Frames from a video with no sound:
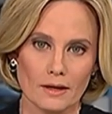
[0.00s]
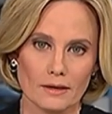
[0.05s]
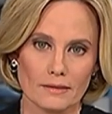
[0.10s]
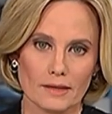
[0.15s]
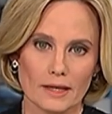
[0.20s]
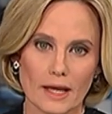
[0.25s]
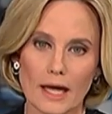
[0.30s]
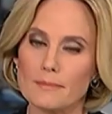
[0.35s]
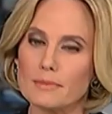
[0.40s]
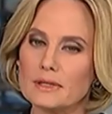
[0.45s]

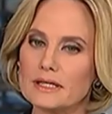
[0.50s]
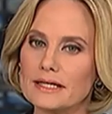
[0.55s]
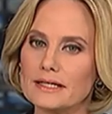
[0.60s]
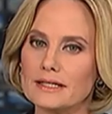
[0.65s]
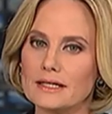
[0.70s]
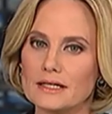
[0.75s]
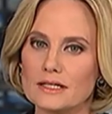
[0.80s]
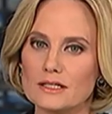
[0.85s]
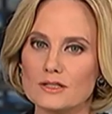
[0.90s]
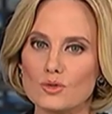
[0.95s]
The Labor
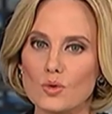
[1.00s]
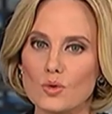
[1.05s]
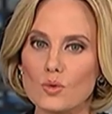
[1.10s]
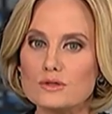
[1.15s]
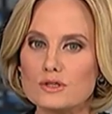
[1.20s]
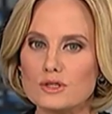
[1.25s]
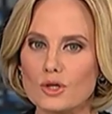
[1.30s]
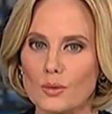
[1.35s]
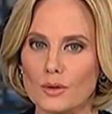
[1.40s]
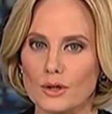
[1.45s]
leader has
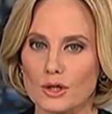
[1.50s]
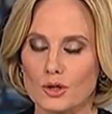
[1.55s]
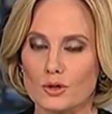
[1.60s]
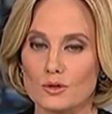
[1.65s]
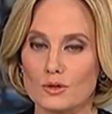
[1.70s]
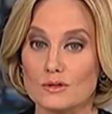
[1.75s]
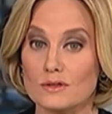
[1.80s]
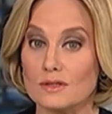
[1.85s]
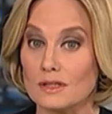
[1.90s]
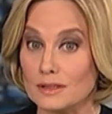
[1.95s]
also
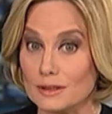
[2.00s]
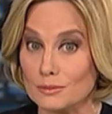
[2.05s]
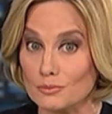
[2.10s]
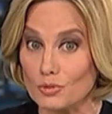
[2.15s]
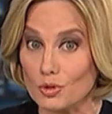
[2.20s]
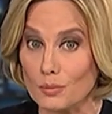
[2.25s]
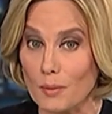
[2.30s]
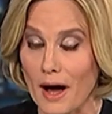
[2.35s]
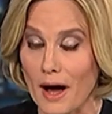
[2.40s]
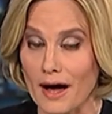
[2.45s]
accused the
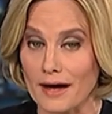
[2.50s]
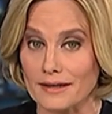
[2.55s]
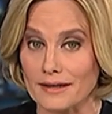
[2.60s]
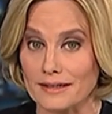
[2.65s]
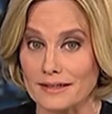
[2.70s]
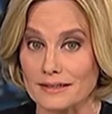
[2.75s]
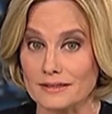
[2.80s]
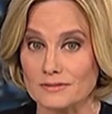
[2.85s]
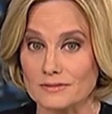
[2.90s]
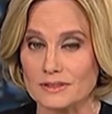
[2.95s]
Liberal
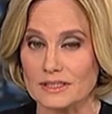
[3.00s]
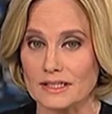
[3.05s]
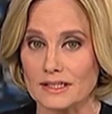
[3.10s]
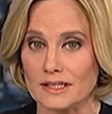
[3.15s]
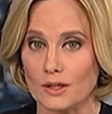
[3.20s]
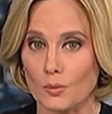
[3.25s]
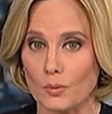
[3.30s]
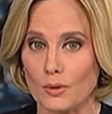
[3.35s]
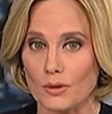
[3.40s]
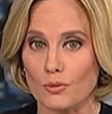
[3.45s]
Party of
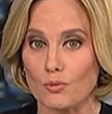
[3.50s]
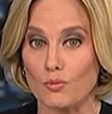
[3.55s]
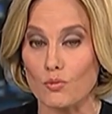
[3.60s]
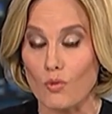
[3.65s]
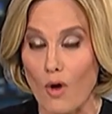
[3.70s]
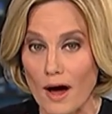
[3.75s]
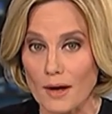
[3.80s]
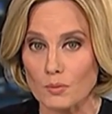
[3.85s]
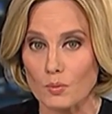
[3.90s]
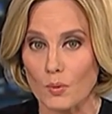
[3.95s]
dealing with
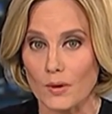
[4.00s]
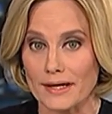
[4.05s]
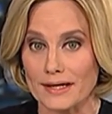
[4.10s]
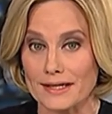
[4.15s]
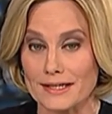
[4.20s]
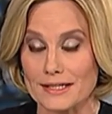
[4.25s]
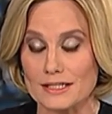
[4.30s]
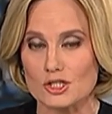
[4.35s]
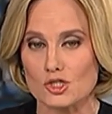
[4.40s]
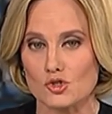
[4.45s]
right-wing
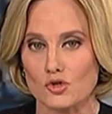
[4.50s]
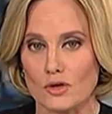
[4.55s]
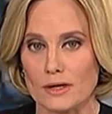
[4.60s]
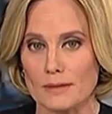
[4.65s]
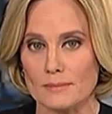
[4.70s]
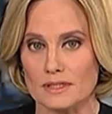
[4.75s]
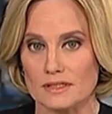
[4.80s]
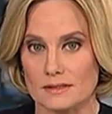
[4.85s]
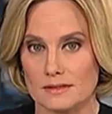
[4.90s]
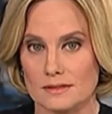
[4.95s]

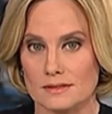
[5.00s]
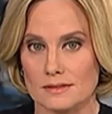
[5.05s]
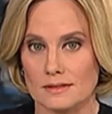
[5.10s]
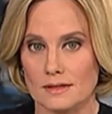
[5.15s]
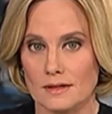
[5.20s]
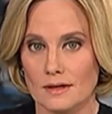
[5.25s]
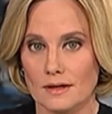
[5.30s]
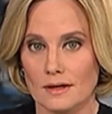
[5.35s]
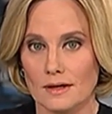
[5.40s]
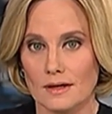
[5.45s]
extremists.
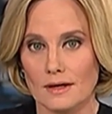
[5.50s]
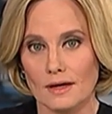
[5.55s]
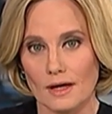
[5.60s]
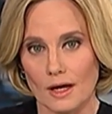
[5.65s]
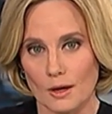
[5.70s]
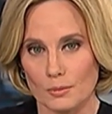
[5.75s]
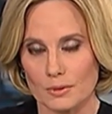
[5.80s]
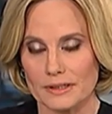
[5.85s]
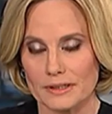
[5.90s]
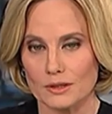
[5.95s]

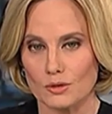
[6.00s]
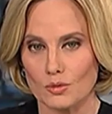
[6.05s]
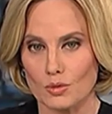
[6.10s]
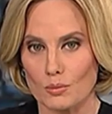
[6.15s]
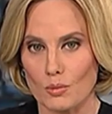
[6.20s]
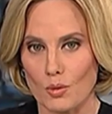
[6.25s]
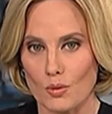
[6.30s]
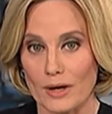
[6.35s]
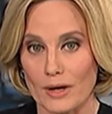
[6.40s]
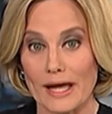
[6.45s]
Our political
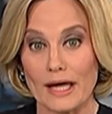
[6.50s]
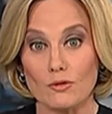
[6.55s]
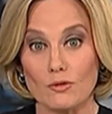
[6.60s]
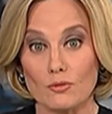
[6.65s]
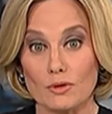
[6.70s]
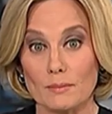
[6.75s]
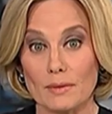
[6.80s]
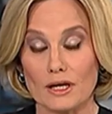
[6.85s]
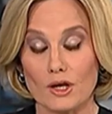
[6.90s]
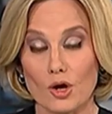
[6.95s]
reporter
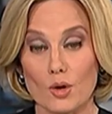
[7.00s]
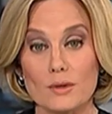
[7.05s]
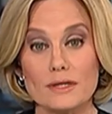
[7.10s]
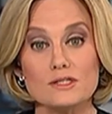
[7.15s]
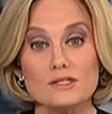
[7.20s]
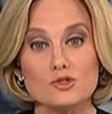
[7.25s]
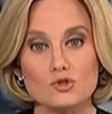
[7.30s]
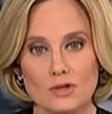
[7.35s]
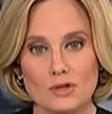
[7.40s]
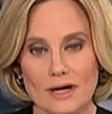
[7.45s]
Henry Belot
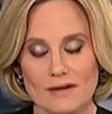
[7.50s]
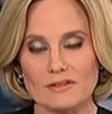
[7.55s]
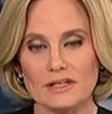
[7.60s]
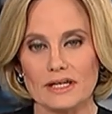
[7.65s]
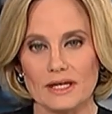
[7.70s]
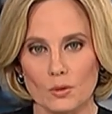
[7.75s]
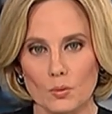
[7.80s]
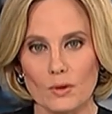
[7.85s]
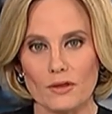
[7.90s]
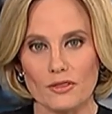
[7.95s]
is
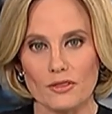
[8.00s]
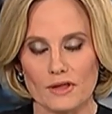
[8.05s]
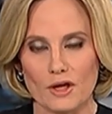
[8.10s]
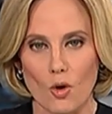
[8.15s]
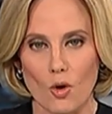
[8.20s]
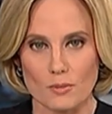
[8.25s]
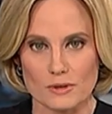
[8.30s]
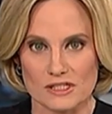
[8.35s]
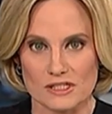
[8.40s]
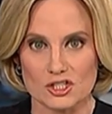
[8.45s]
travelling with the
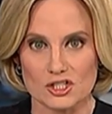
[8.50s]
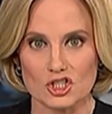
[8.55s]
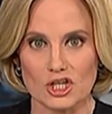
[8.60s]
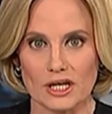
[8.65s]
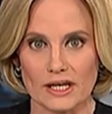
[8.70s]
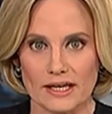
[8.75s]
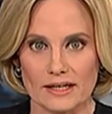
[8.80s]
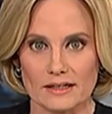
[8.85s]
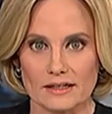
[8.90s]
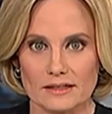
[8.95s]
opposition
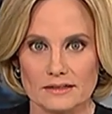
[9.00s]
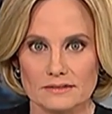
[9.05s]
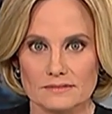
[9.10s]
leader.